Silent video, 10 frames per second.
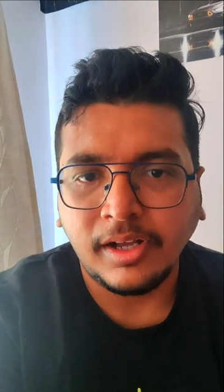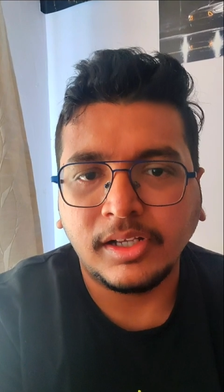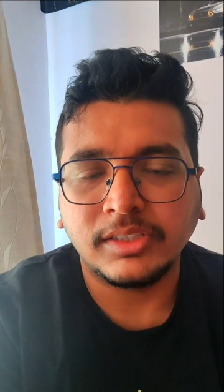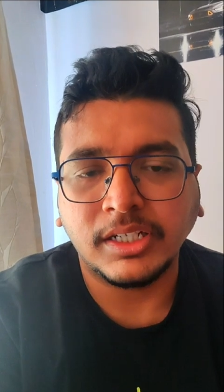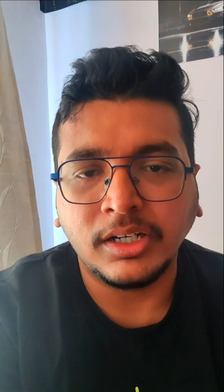
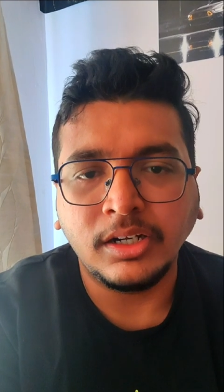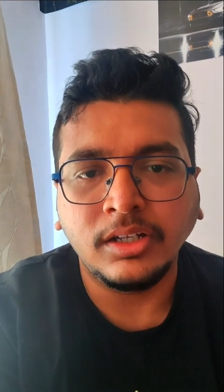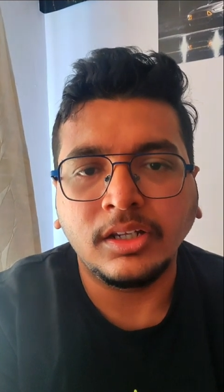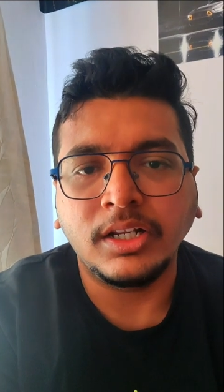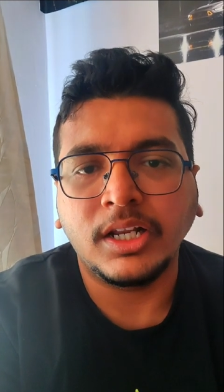
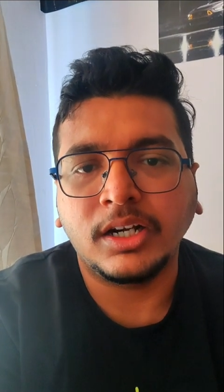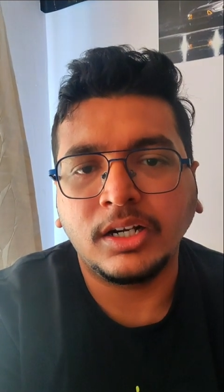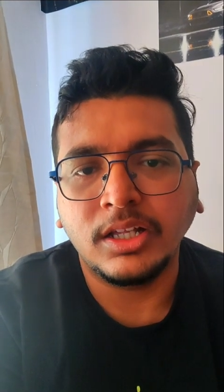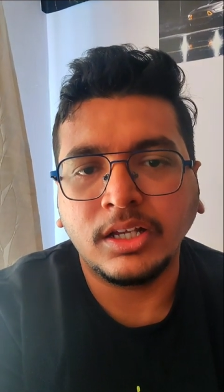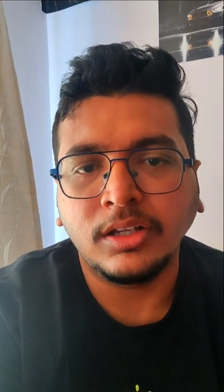Secondly, in
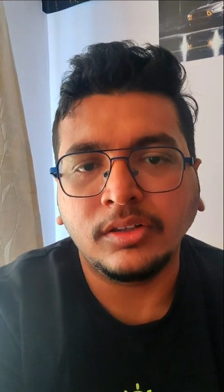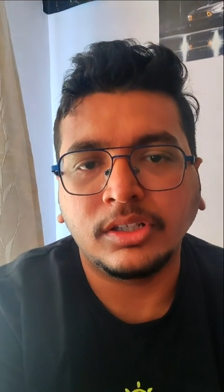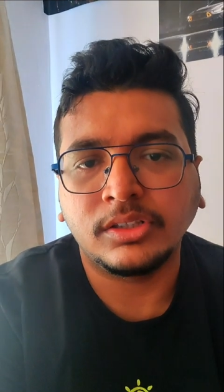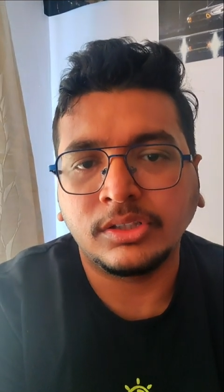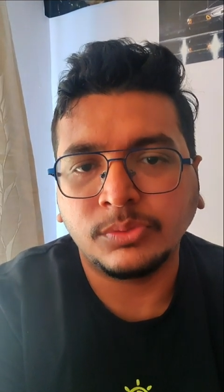LRDI,
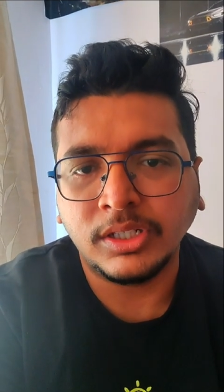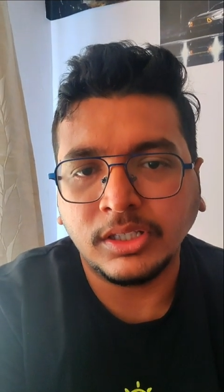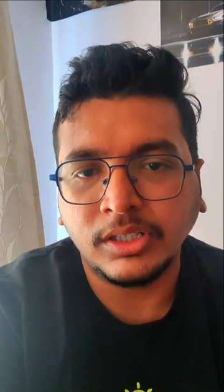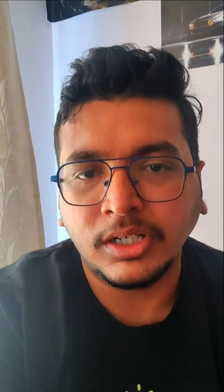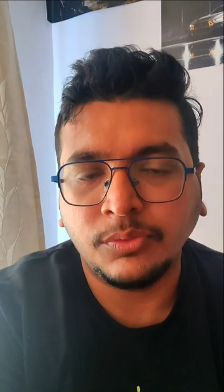there's one
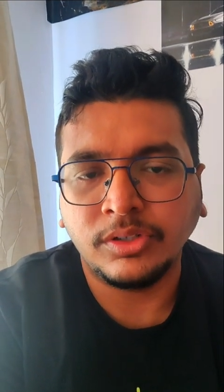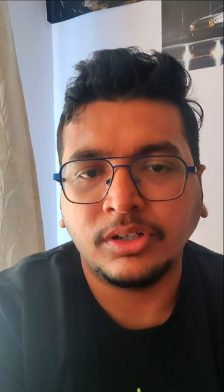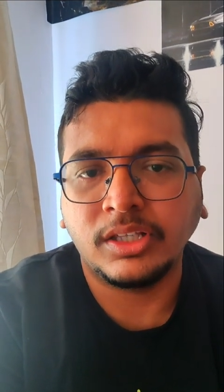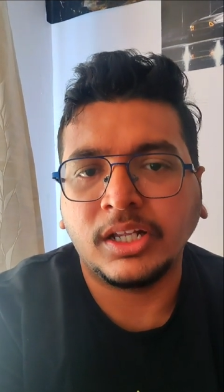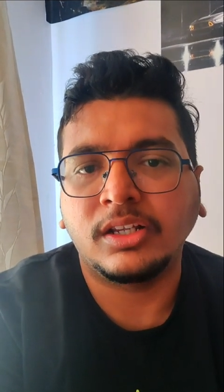thing that
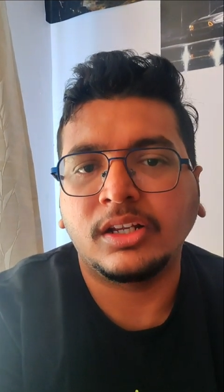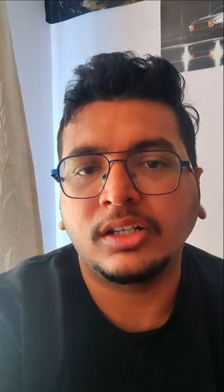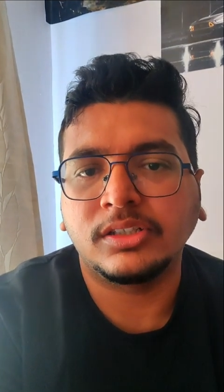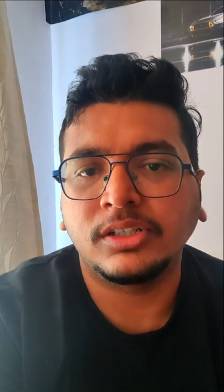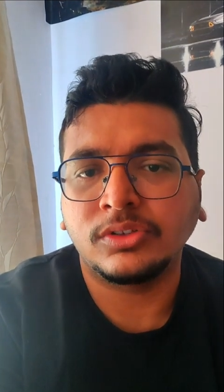I
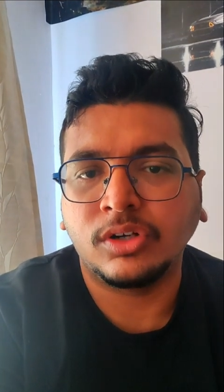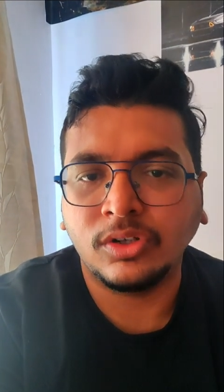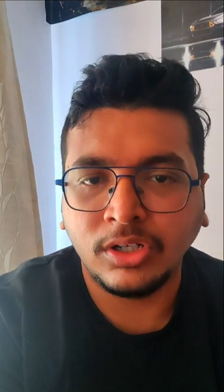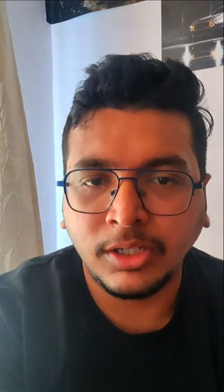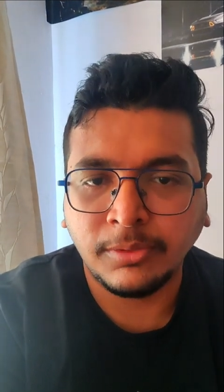realized, that it's not
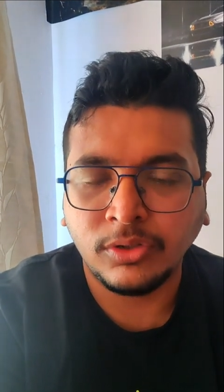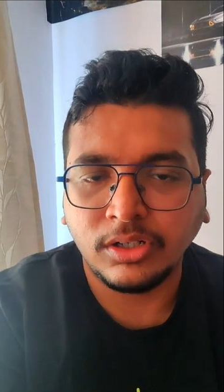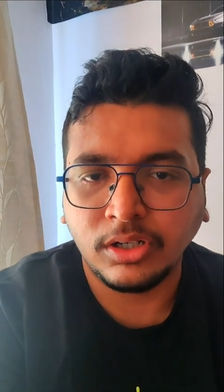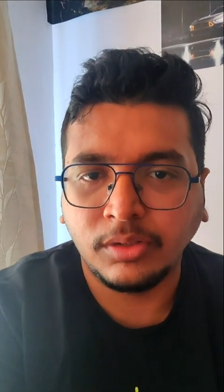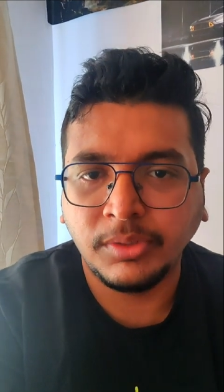only about
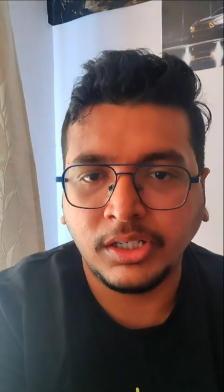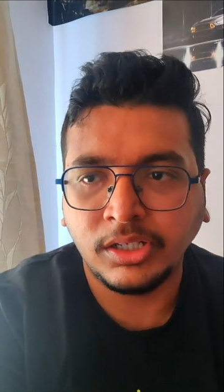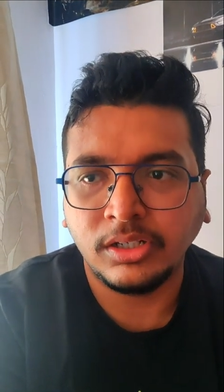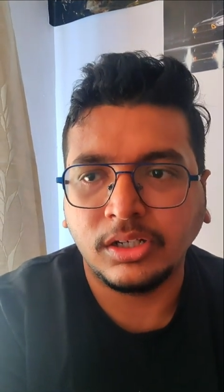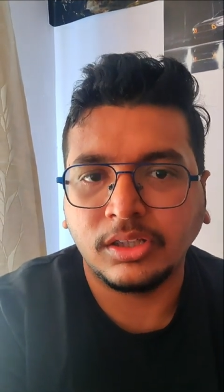
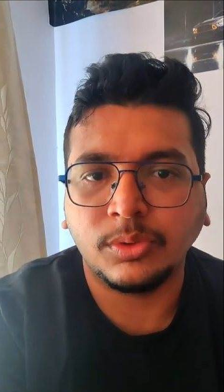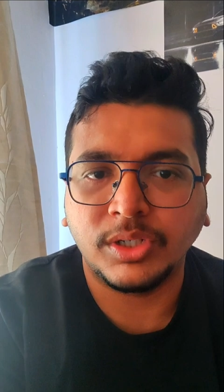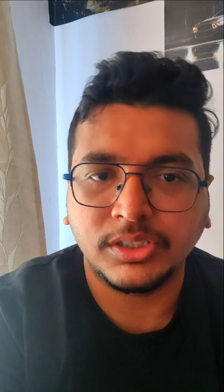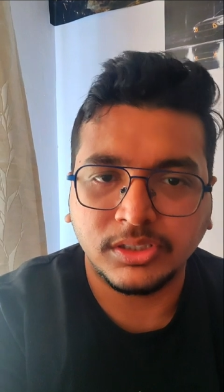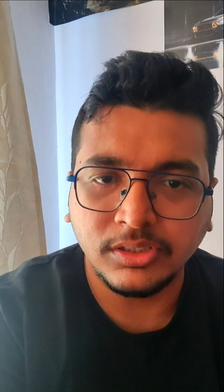making the
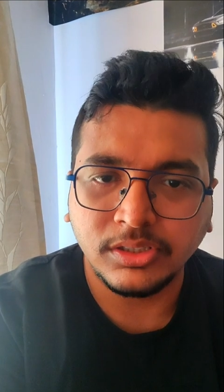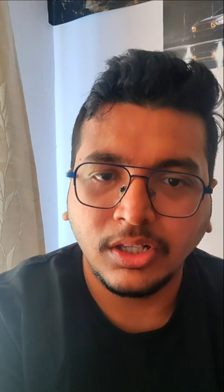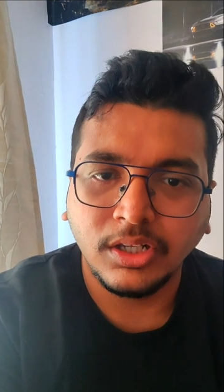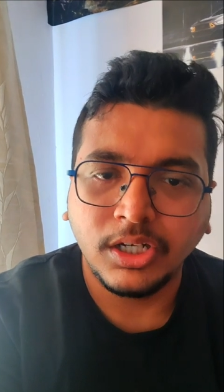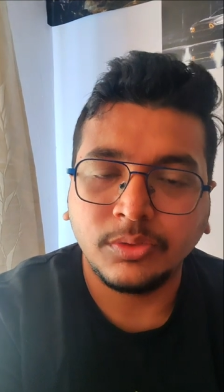questions,
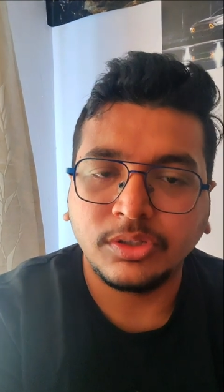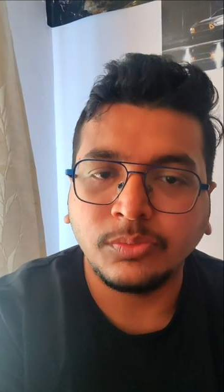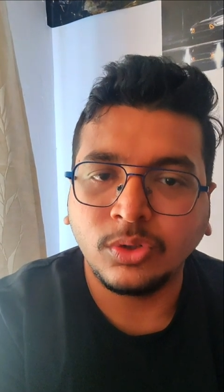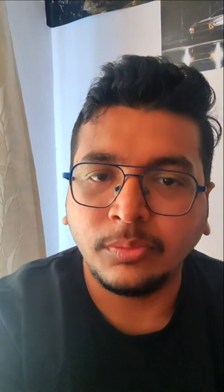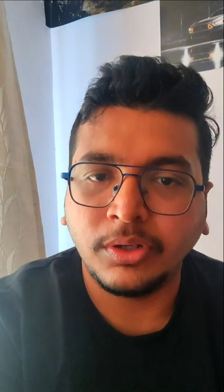it was
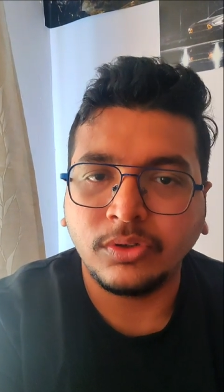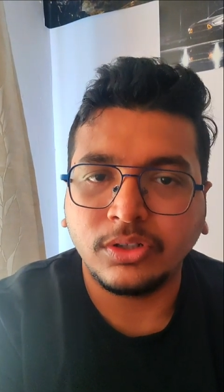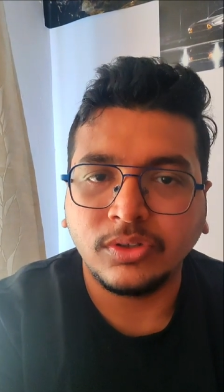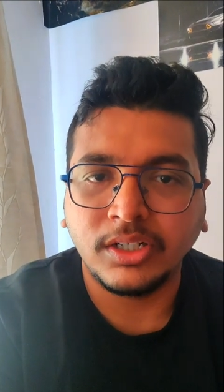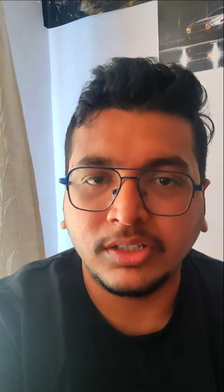more about
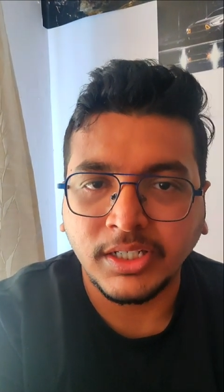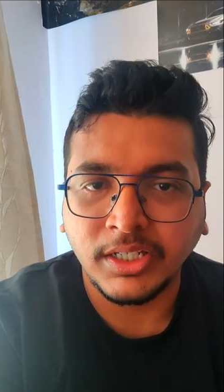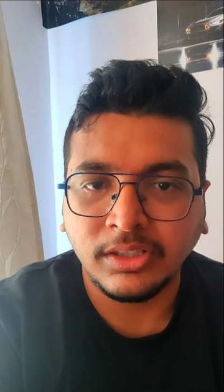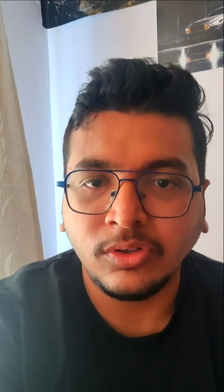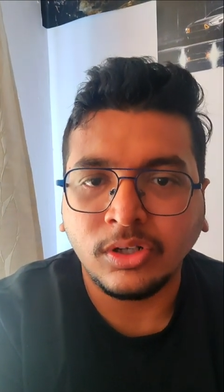also
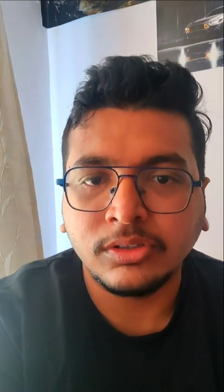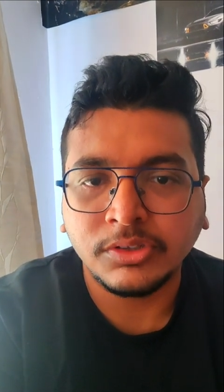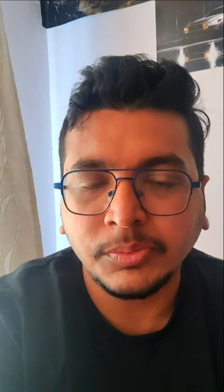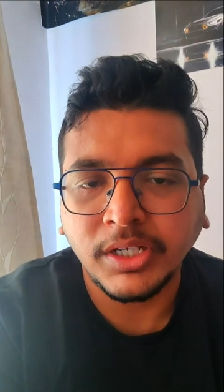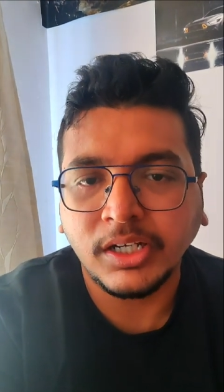understanding the
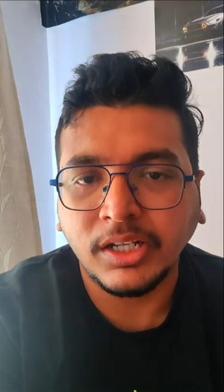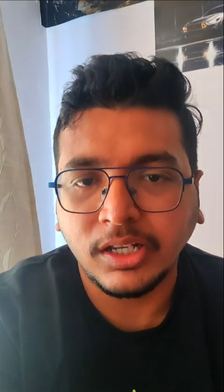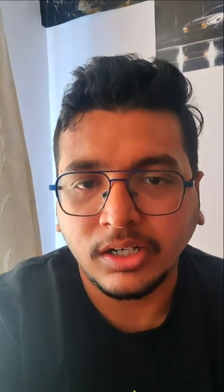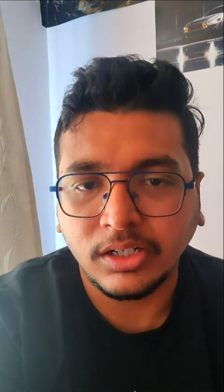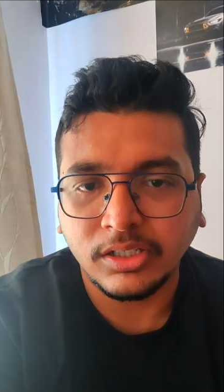concepts behind
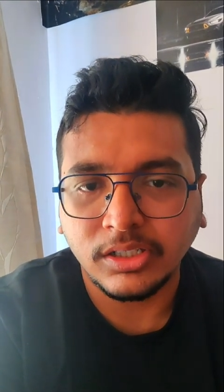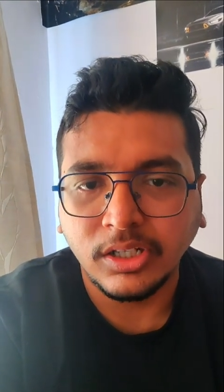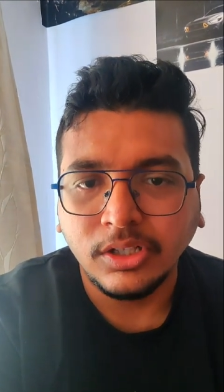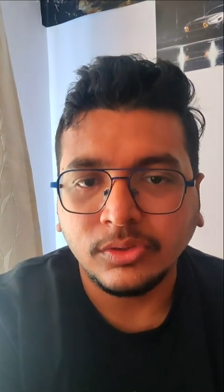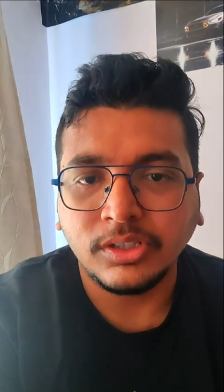LRDI.
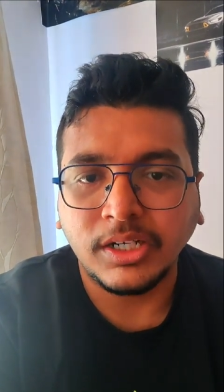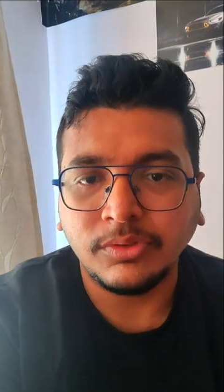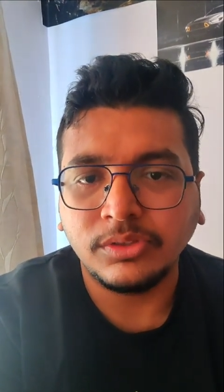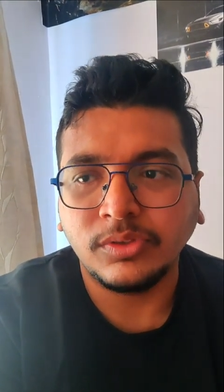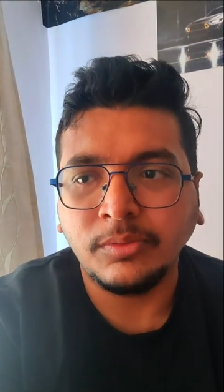So that
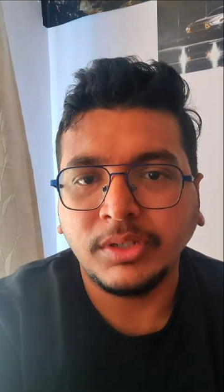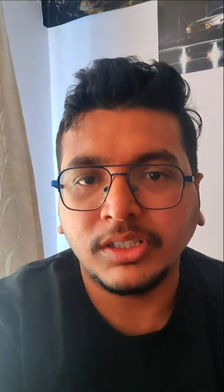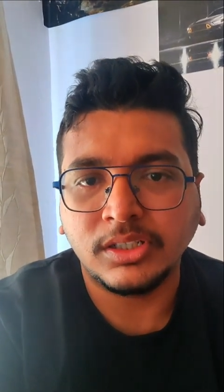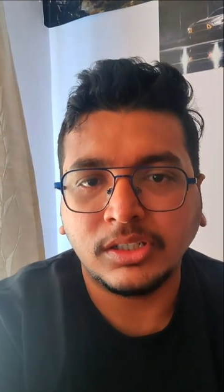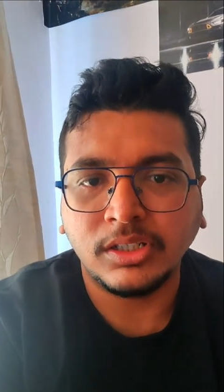was one
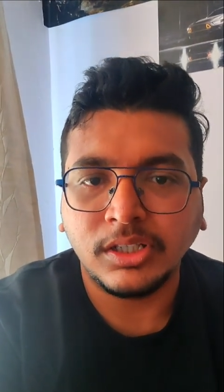major thing